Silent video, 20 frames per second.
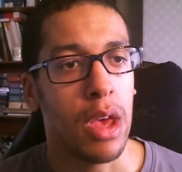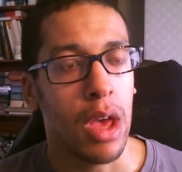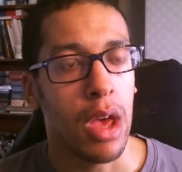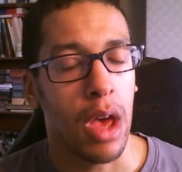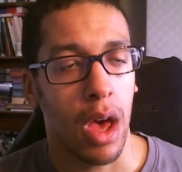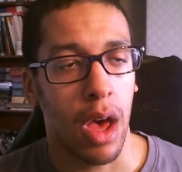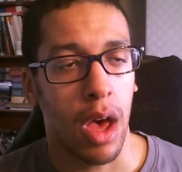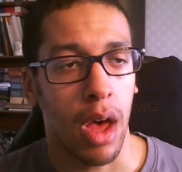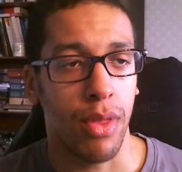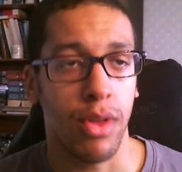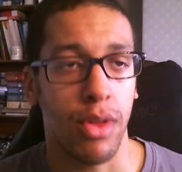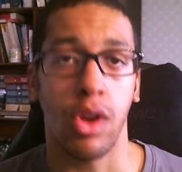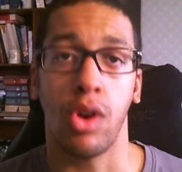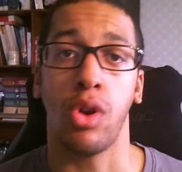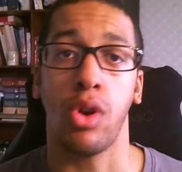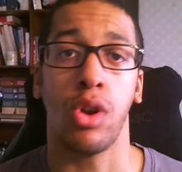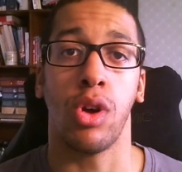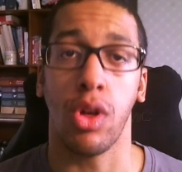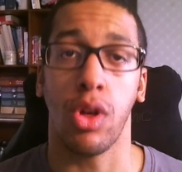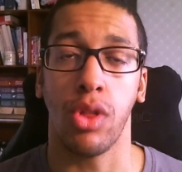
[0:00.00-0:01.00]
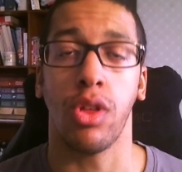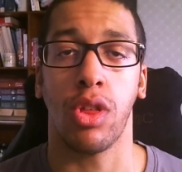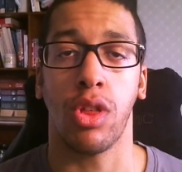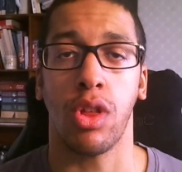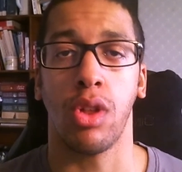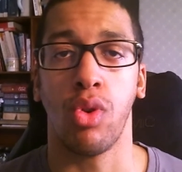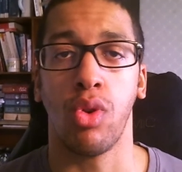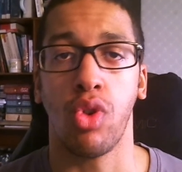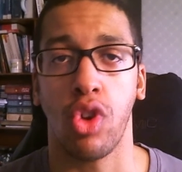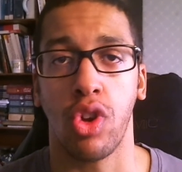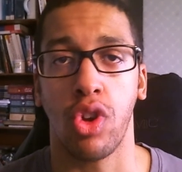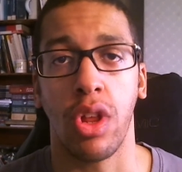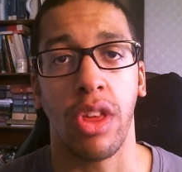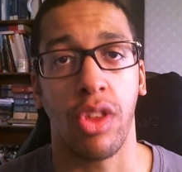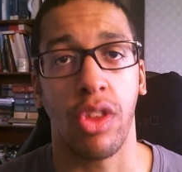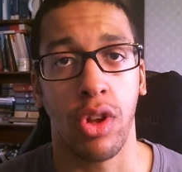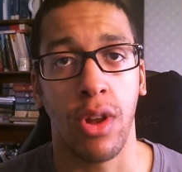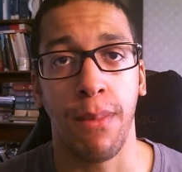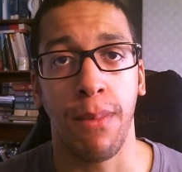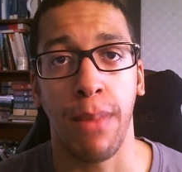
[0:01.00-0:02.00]
The only other solution is
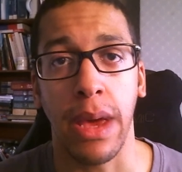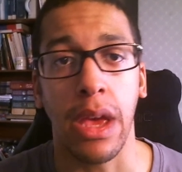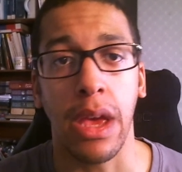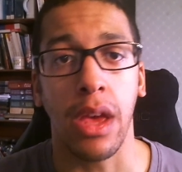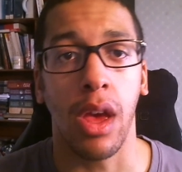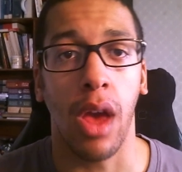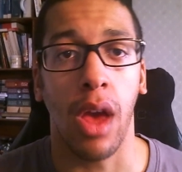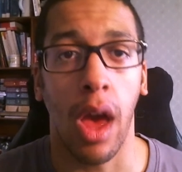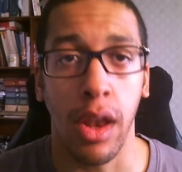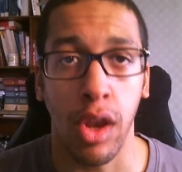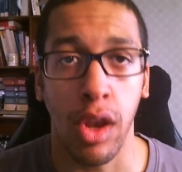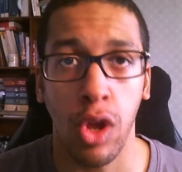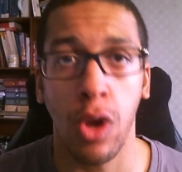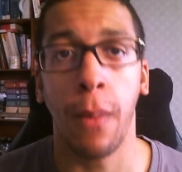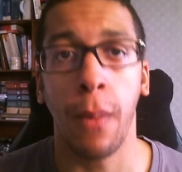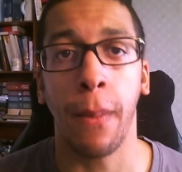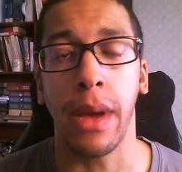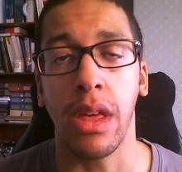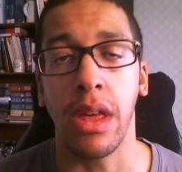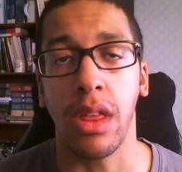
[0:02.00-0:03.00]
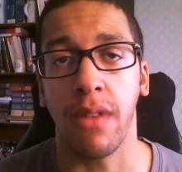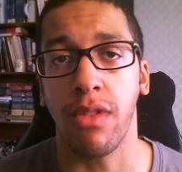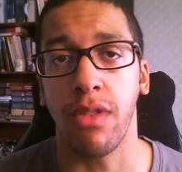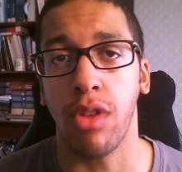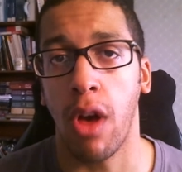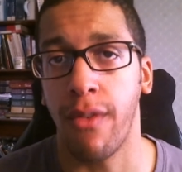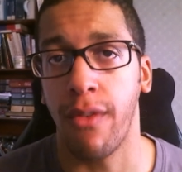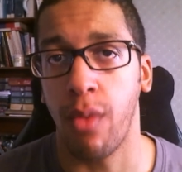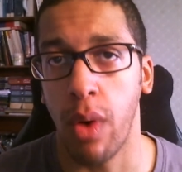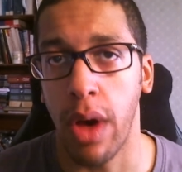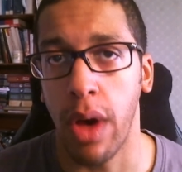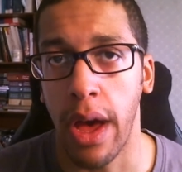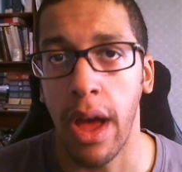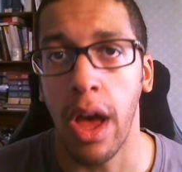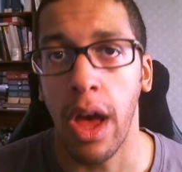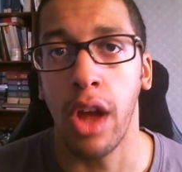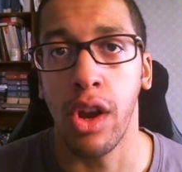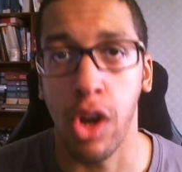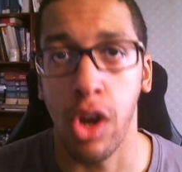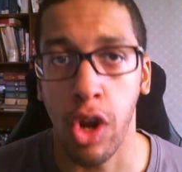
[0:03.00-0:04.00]
going to be a new piece of software,
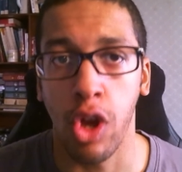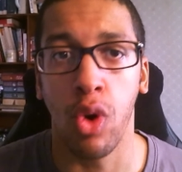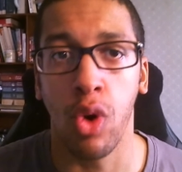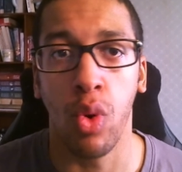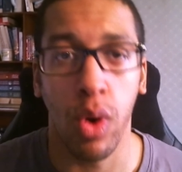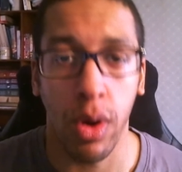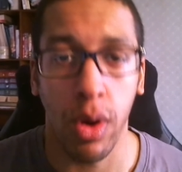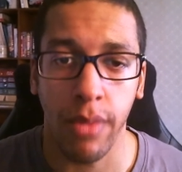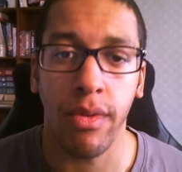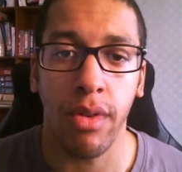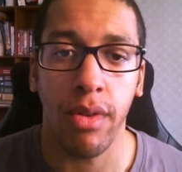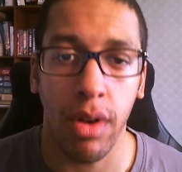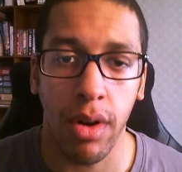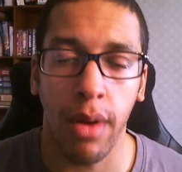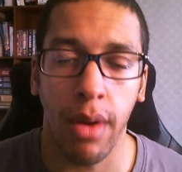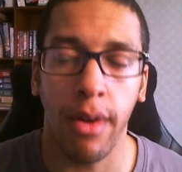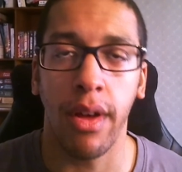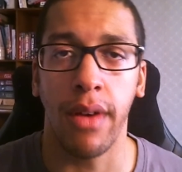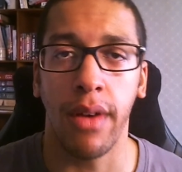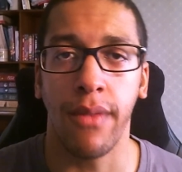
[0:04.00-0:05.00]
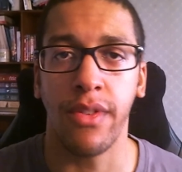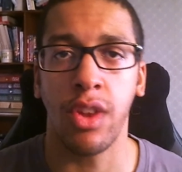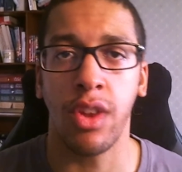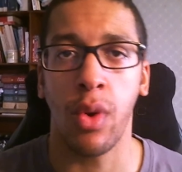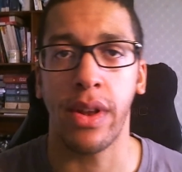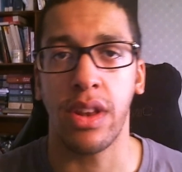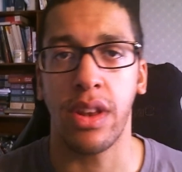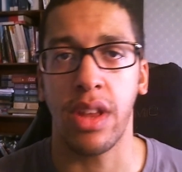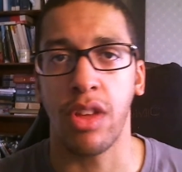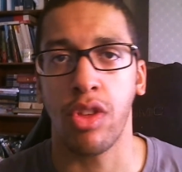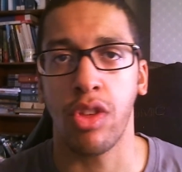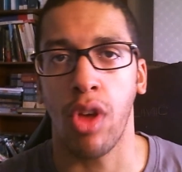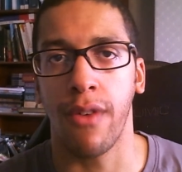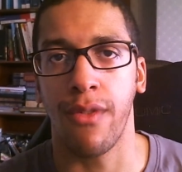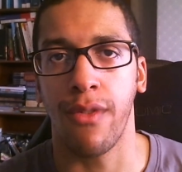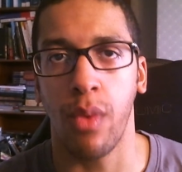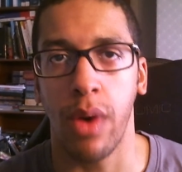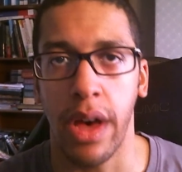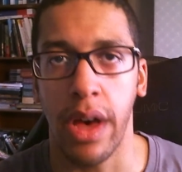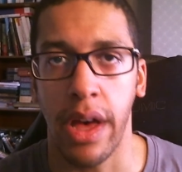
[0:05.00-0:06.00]
a new video editing
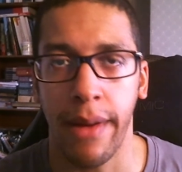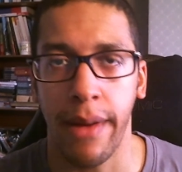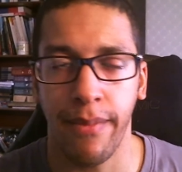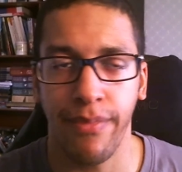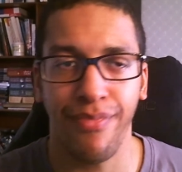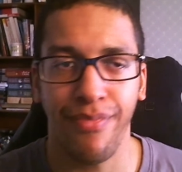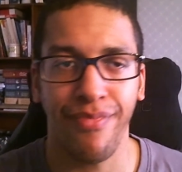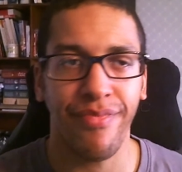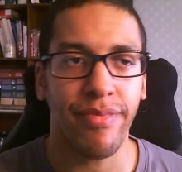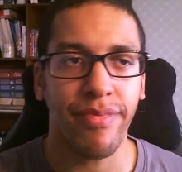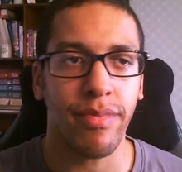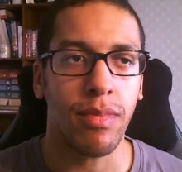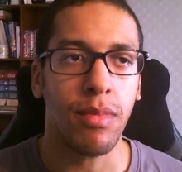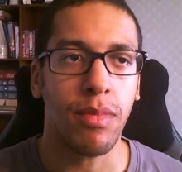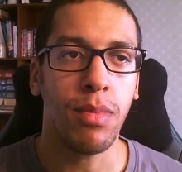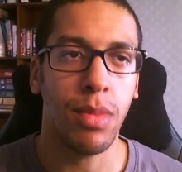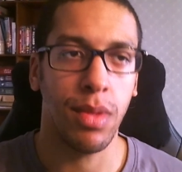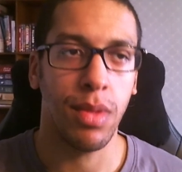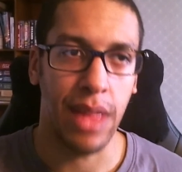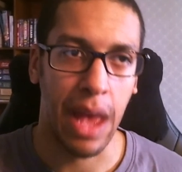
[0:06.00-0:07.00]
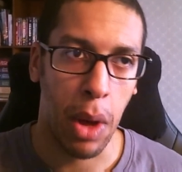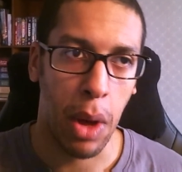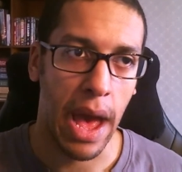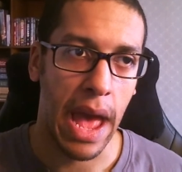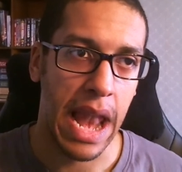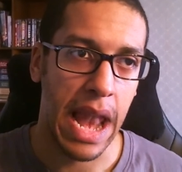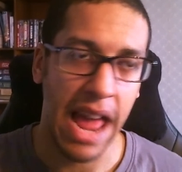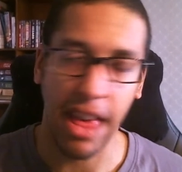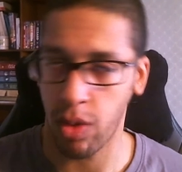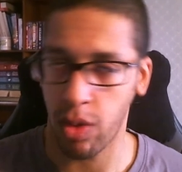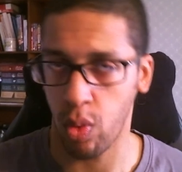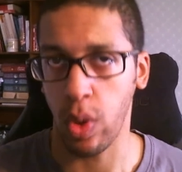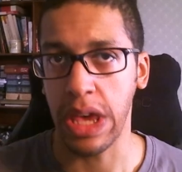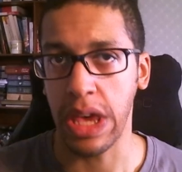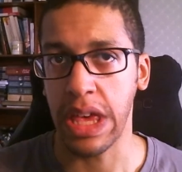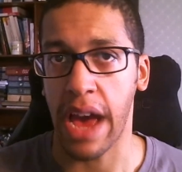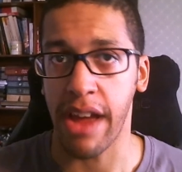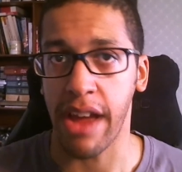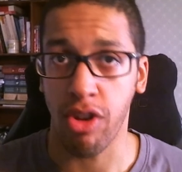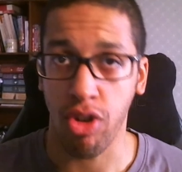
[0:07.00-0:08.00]
software. Now, last
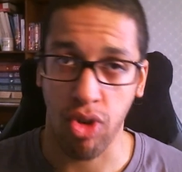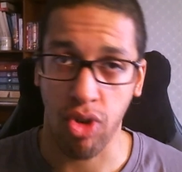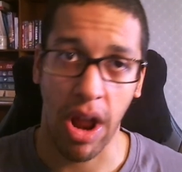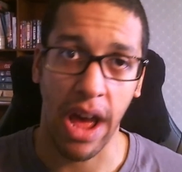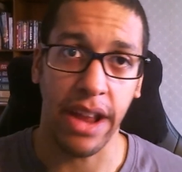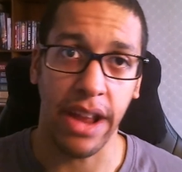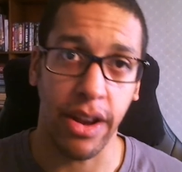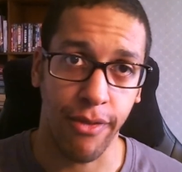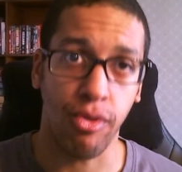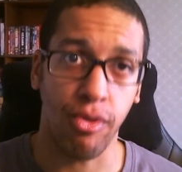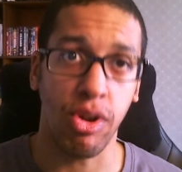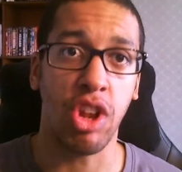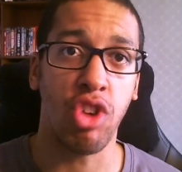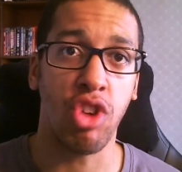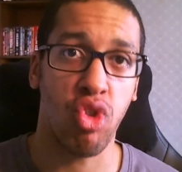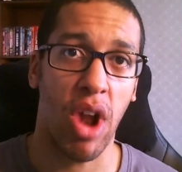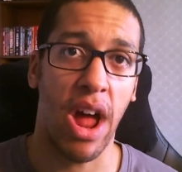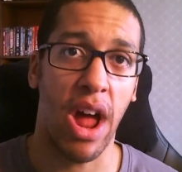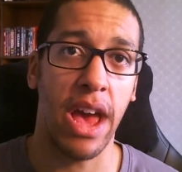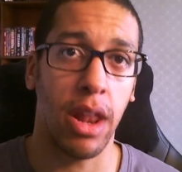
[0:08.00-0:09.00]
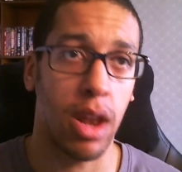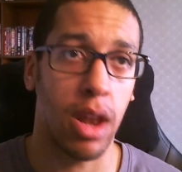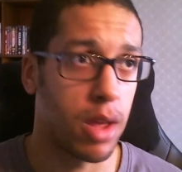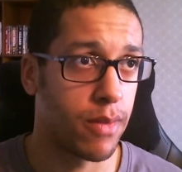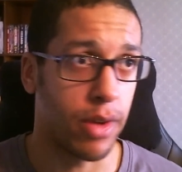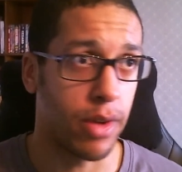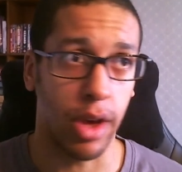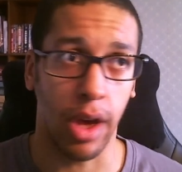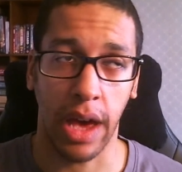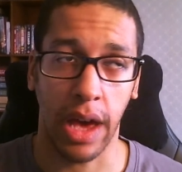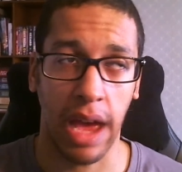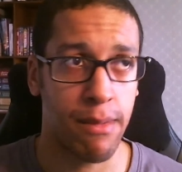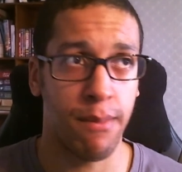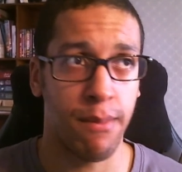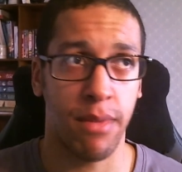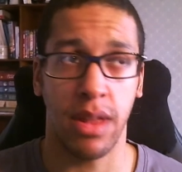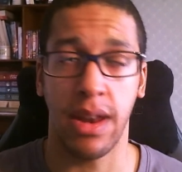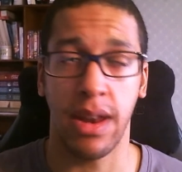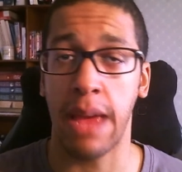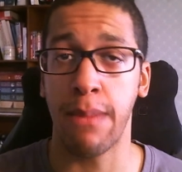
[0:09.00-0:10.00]
week I tried a free trial of I can't remember
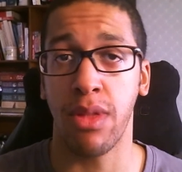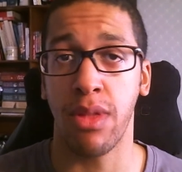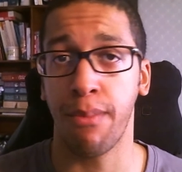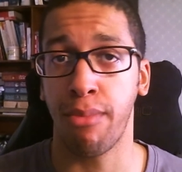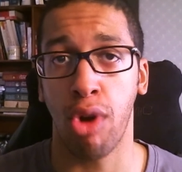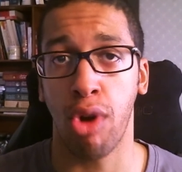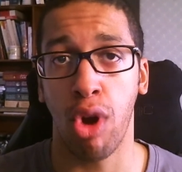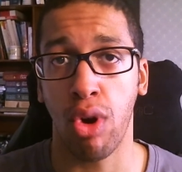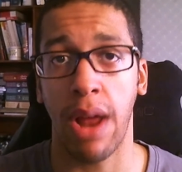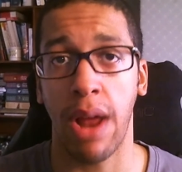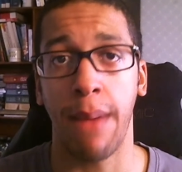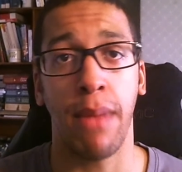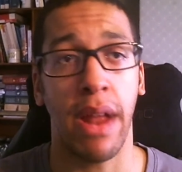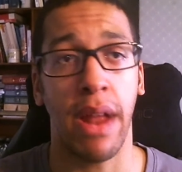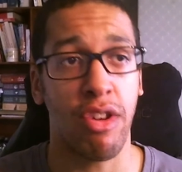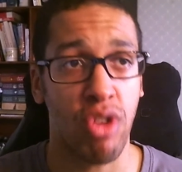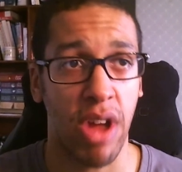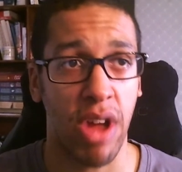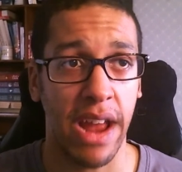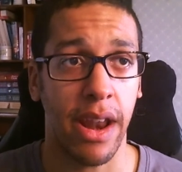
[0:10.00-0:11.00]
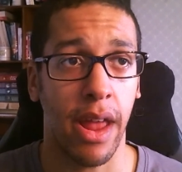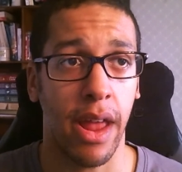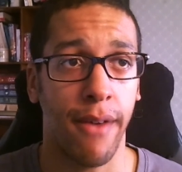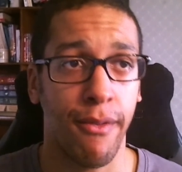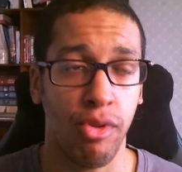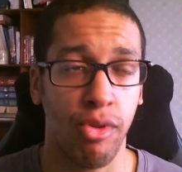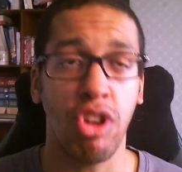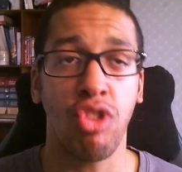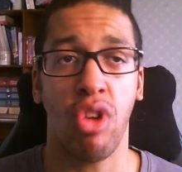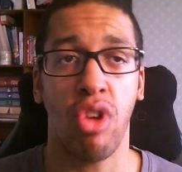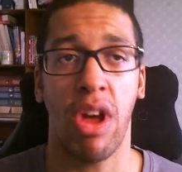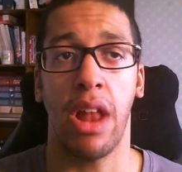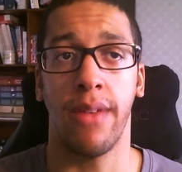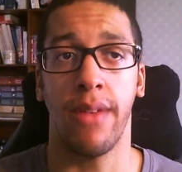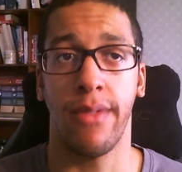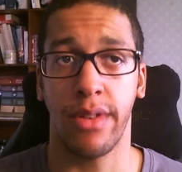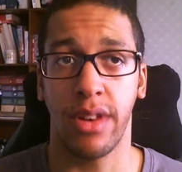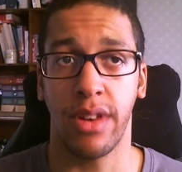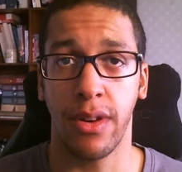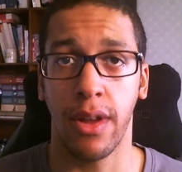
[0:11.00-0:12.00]
the name of the program, but I tried a free trial of
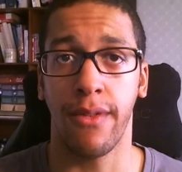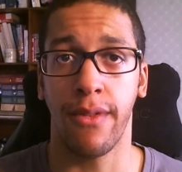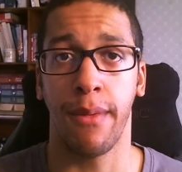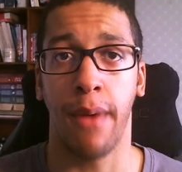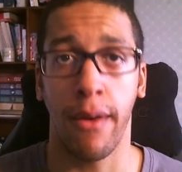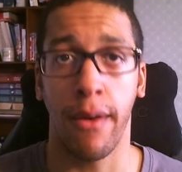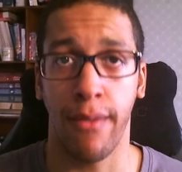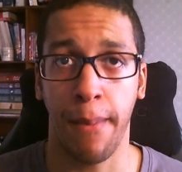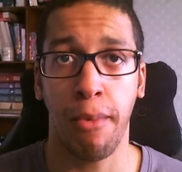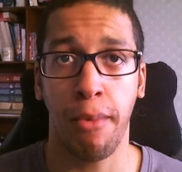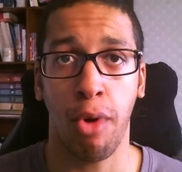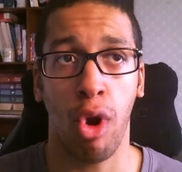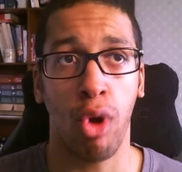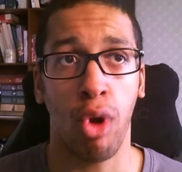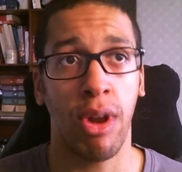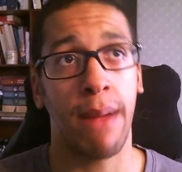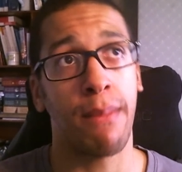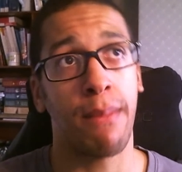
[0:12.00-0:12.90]
a program